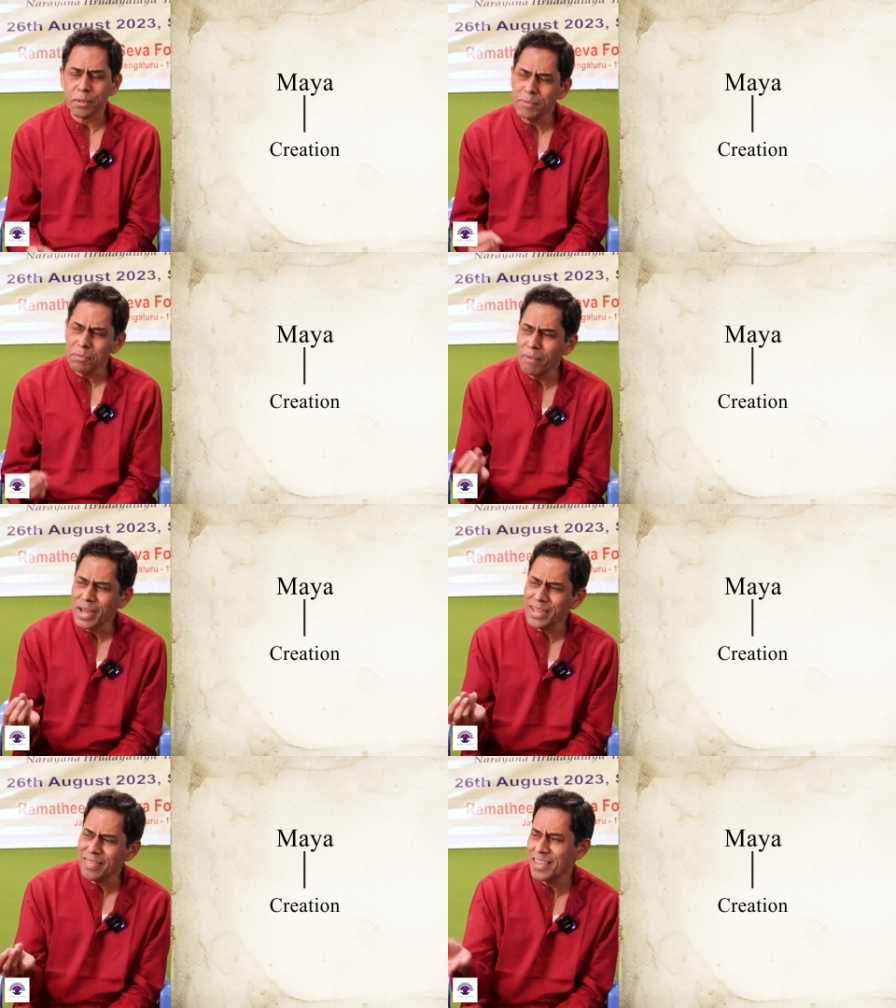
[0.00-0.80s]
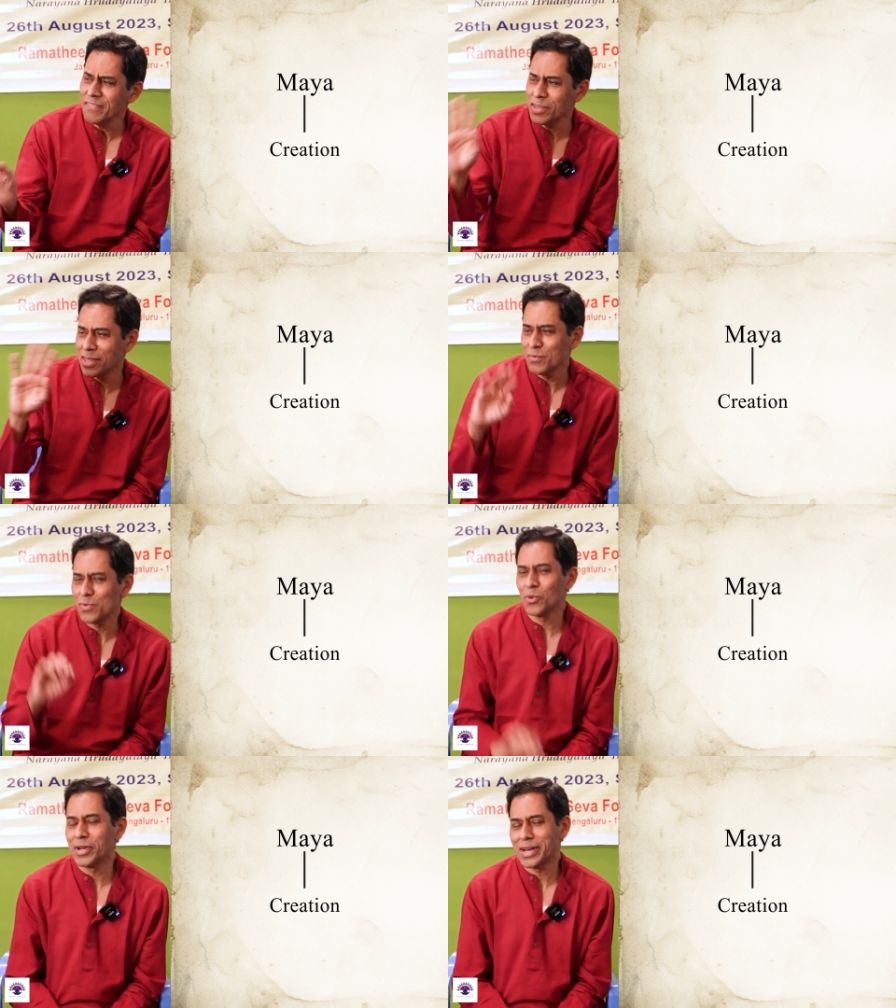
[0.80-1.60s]
But Maya Devi gives
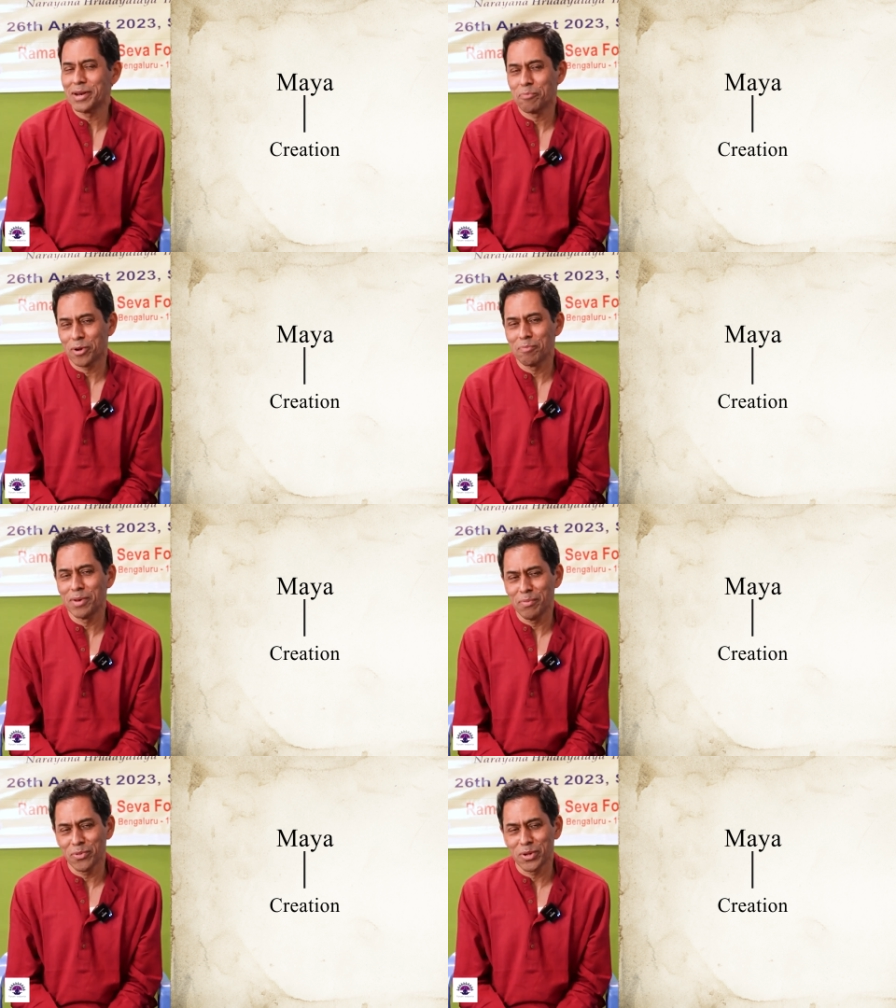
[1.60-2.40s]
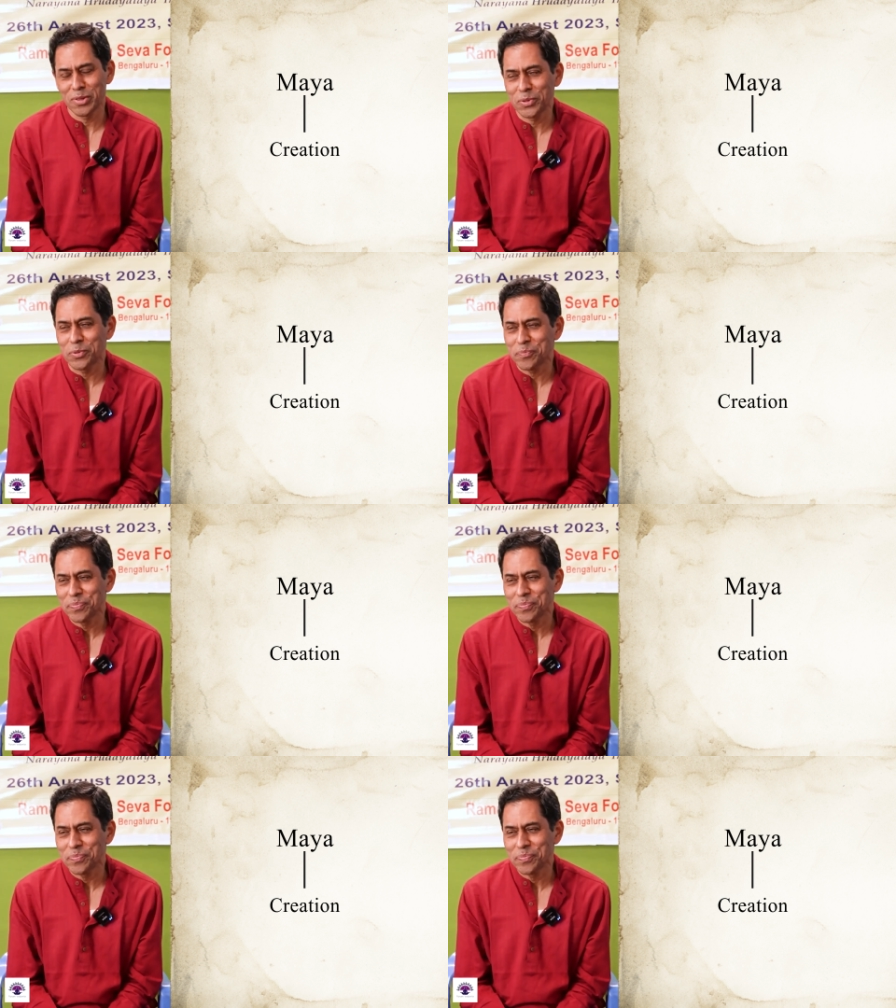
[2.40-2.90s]
you little problems also.